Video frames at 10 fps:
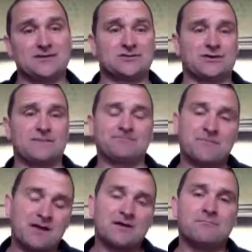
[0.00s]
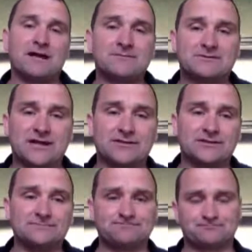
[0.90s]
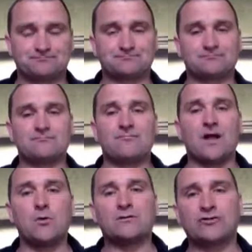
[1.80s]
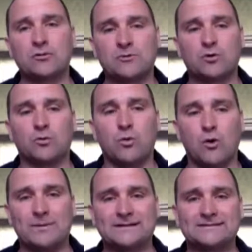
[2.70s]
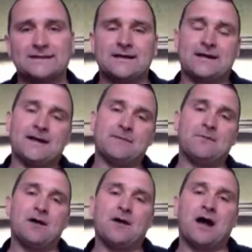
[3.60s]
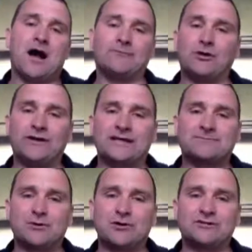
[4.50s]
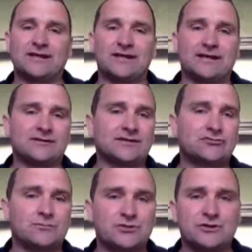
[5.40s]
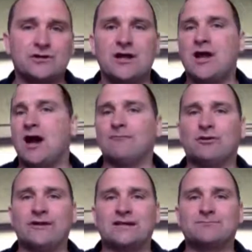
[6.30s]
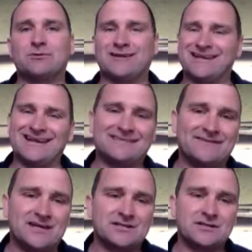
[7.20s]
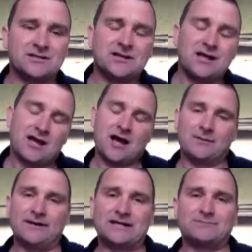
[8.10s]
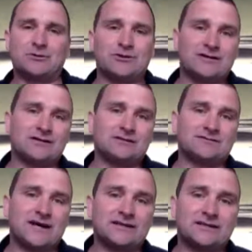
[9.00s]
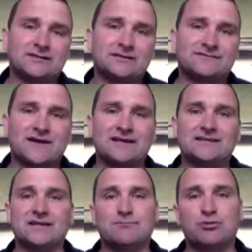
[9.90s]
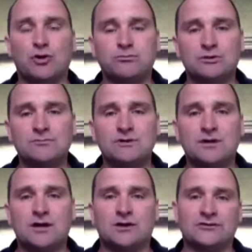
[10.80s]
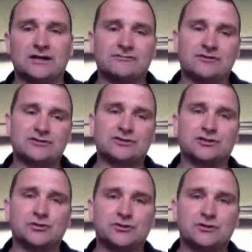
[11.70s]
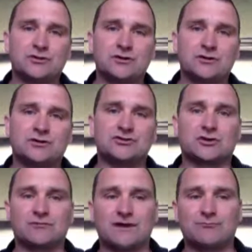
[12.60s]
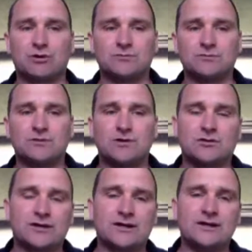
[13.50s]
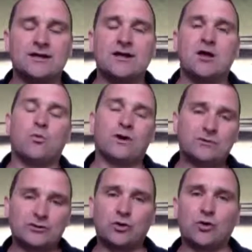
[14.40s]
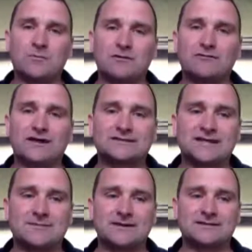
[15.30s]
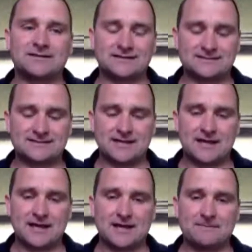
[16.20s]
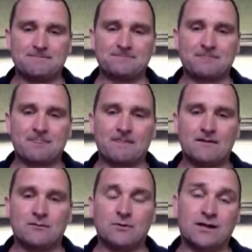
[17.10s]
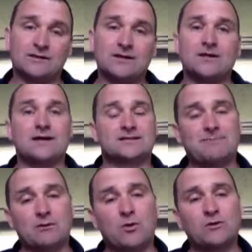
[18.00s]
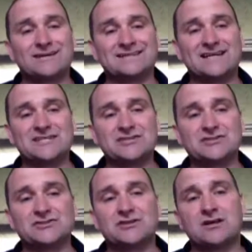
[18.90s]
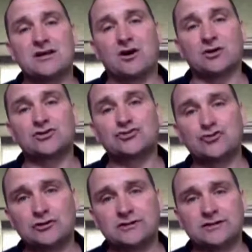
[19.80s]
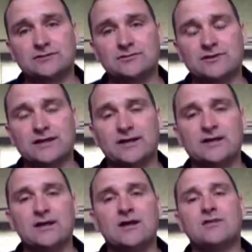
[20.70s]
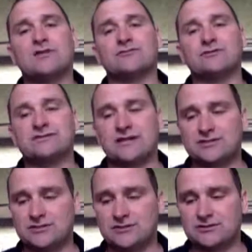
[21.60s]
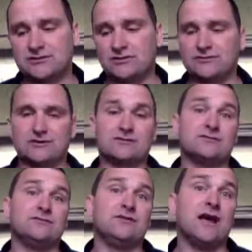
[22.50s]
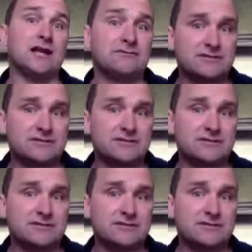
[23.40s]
so my name is Daniel. I work for a company called Warpit. I'm not an expert in disruption. I'm not an expert in innovation. I'm an expert in defining a problem and delivering a solution to solve that problem. Okay, what I'm going to talk about for the next 10 minutes is, well, it's about organizations are struggling. Okay, there's a recession, or there's a nearly a